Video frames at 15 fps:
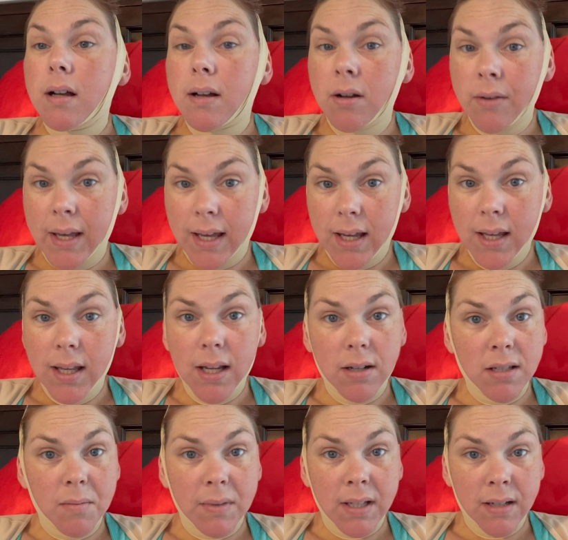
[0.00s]
okay, here's
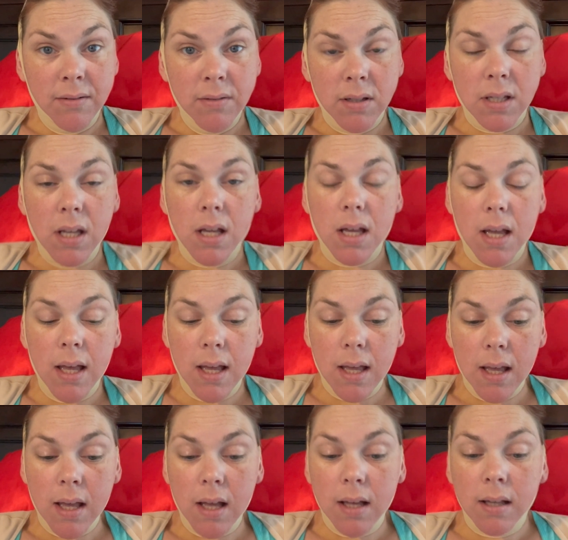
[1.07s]
something else.
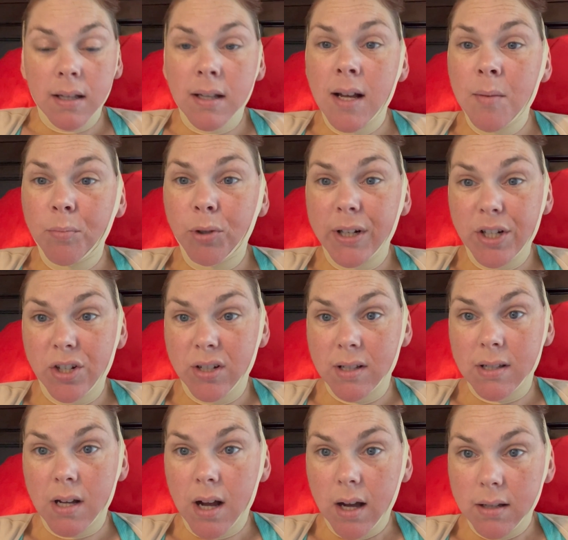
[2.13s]
Compression
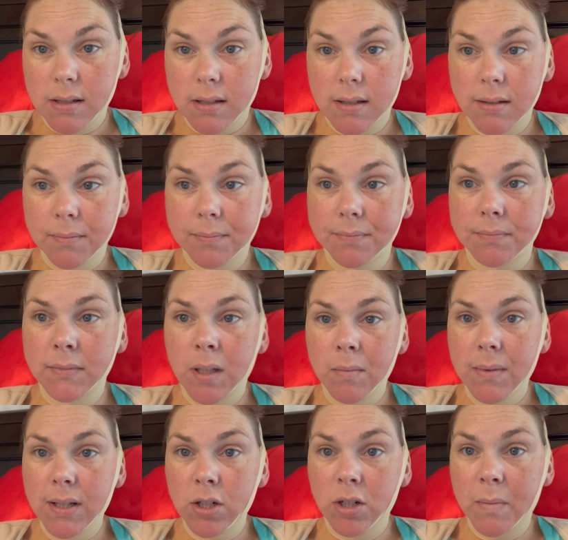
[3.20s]
socks. Let
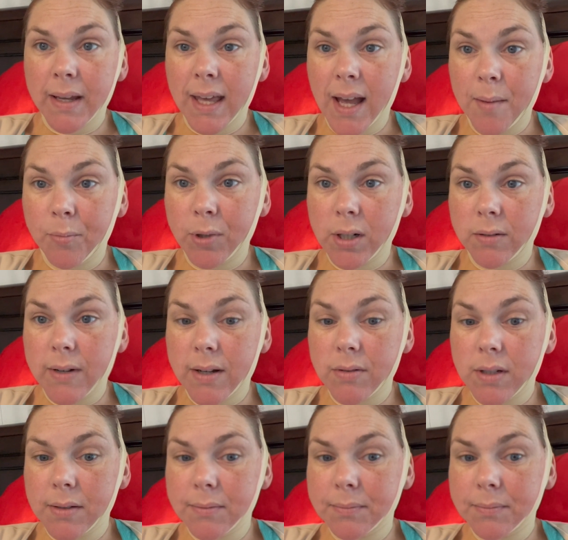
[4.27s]
me turn my camera around.